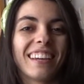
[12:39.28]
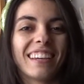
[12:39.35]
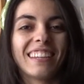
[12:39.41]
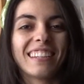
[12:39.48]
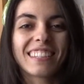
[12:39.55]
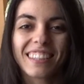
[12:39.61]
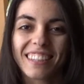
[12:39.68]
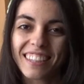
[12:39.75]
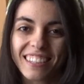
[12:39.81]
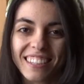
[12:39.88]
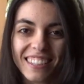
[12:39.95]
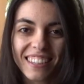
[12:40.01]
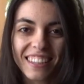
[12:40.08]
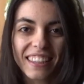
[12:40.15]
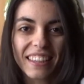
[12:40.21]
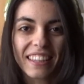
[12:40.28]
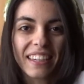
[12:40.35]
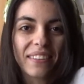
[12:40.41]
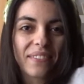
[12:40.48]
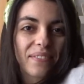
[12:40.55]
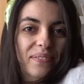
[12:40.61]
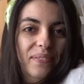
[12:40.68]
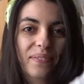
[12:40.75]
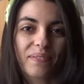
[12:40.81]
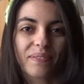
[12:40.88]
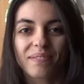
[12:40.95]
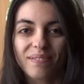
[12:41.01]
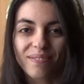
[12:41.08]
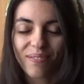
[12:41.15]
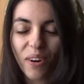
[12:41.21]
Isn't this the
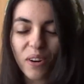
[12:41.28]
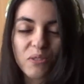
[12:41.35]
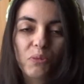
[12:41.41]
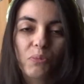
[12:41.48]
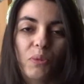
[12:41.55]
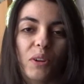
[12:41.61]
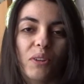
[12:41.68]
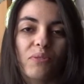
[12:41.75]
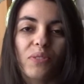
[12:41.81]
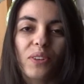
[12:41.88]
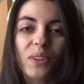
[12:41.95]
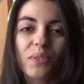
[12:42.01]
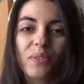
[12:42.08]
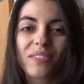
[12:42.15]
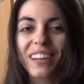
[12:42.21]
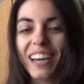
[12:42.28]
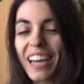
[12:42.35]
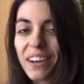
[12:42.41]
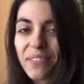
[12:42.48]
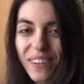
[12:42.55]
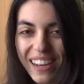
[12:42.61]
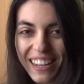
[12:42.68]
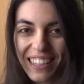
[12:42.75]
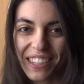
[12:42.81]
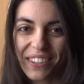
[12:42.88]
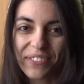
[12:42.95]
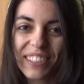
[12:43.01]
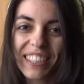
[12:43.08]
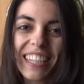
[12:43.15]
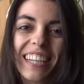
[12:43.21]
most beautiful headband
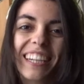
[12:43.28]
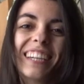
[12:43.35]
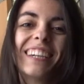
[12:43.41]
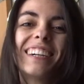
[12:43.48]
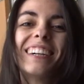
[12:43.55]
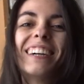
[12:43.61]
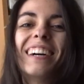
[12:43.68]
you've seen?